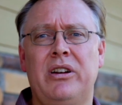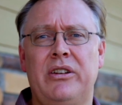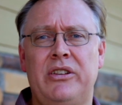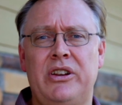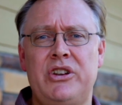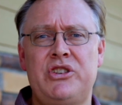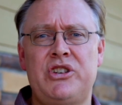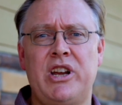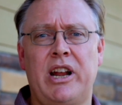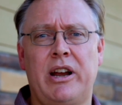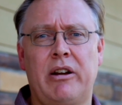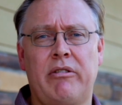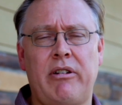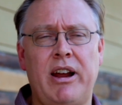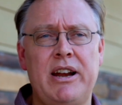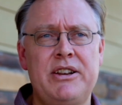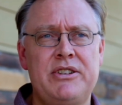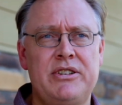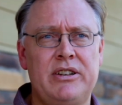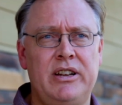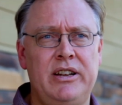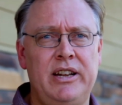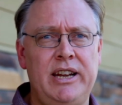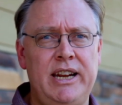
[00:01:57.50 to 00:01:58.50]
the
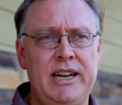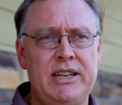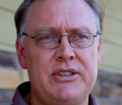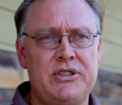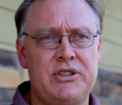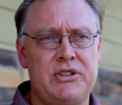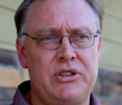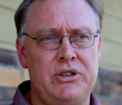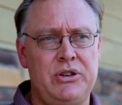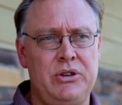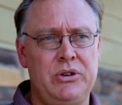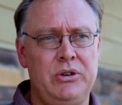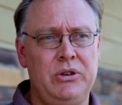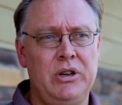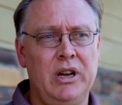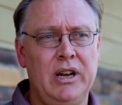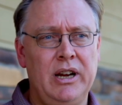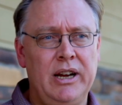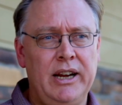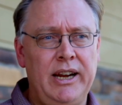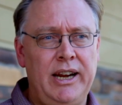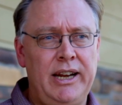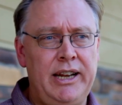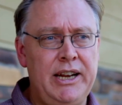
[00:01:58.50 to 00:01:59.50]
generator needs to
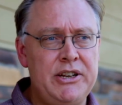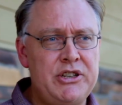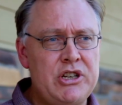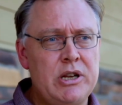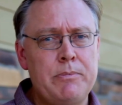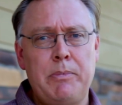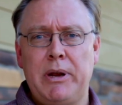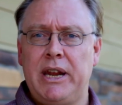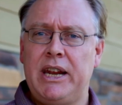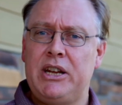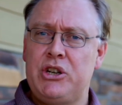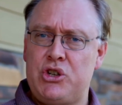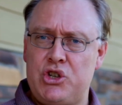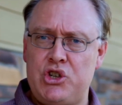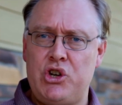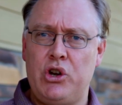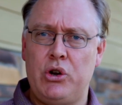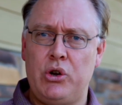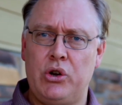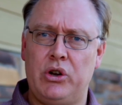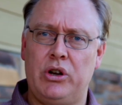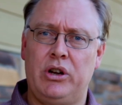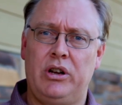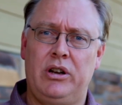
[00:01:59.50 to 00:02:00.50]
be in
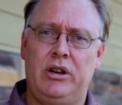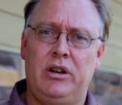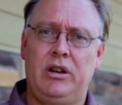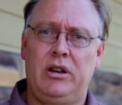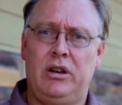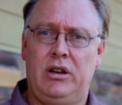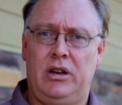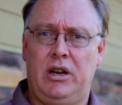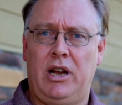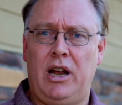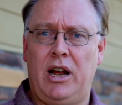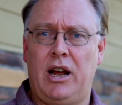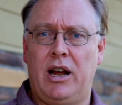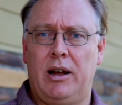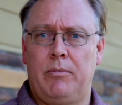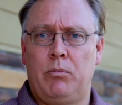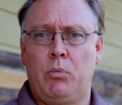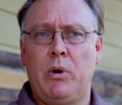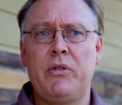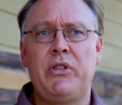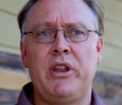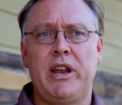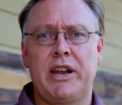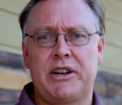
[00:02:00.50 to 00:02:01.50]
tune
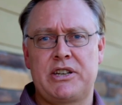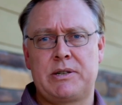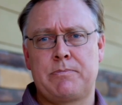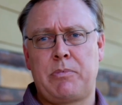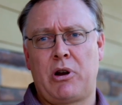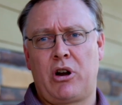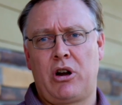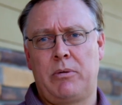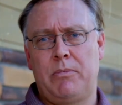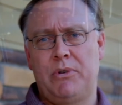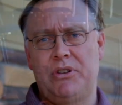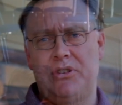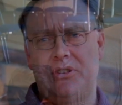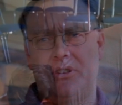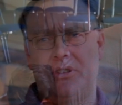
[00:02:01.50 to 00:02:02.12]
with the experiment.